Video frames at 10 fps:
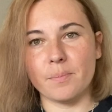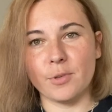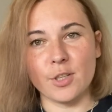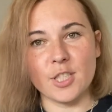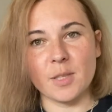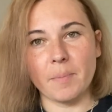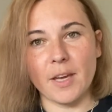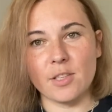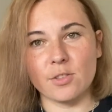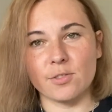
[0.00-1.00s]
project
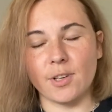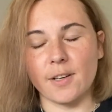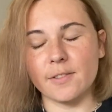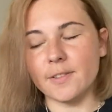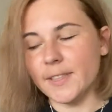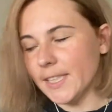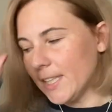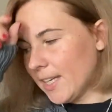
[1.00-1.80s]
page on Ravelry